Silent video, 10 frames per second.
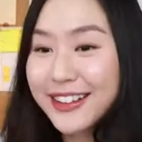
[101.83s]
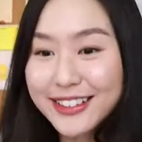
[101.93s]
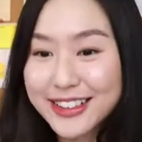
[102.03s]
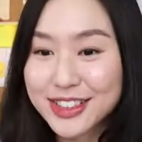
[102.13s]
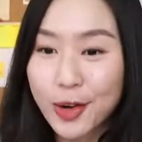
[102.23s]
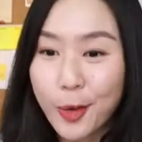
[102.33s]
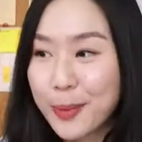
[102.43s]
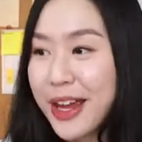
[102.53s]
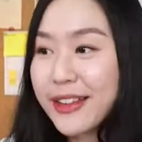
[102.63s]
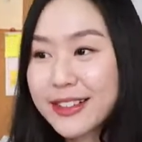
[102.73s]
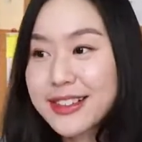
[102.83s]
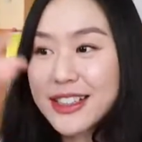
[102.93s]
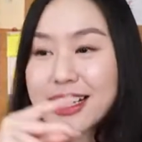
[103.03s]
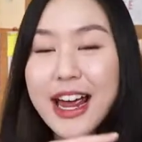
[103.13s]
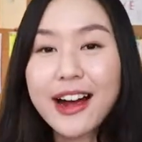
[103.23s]
the storm hit
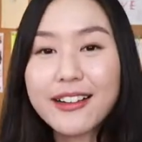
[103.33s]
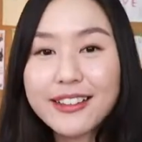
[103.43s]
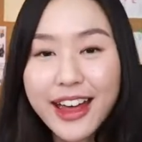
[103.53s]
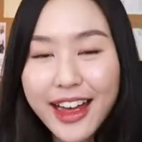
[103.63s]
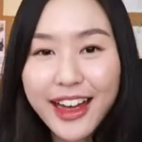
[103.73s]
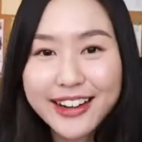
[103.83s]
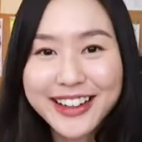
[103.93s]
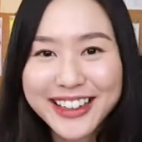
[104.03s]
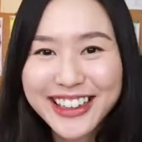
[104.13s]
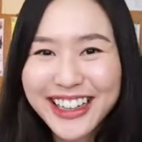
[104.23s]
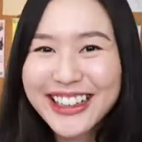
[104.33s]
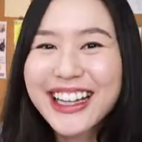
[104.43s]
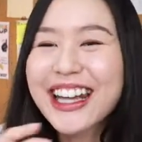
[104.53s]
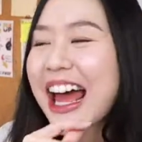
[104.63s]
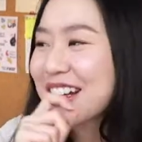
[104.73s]
the town and
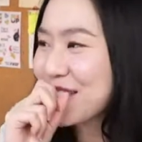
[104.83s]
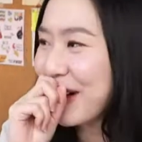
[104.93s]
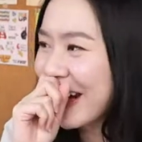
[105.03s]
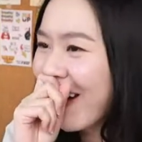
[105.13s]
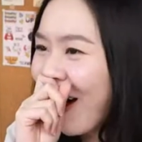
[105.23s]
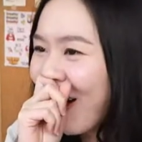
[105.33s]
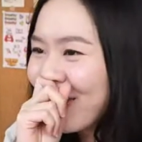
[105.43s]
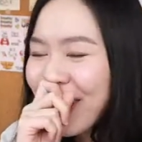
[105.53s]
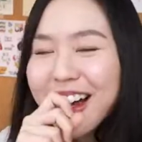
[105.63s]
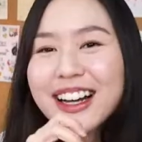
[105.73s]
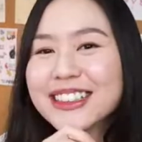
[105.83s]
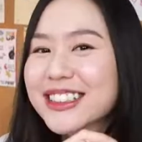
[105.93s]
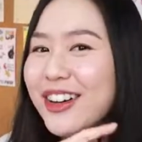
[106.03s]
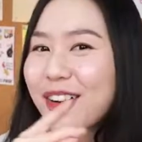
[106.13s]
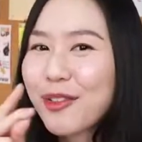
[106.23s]
the lights went off
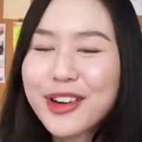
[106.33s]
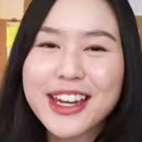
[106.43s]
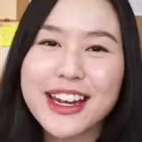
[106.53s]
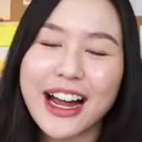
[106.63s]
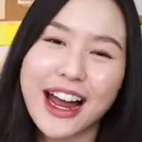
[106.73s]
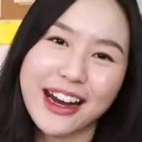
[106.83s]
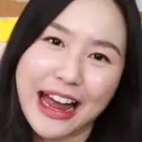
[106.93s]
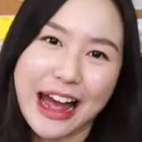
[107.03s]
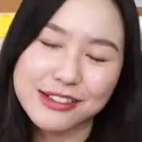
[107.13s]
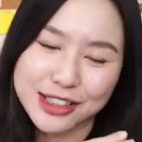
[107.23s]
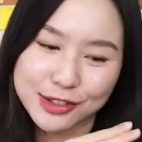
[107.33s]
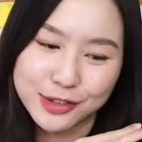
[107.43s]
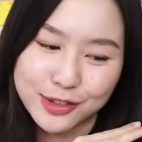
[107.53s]
so we kind of have to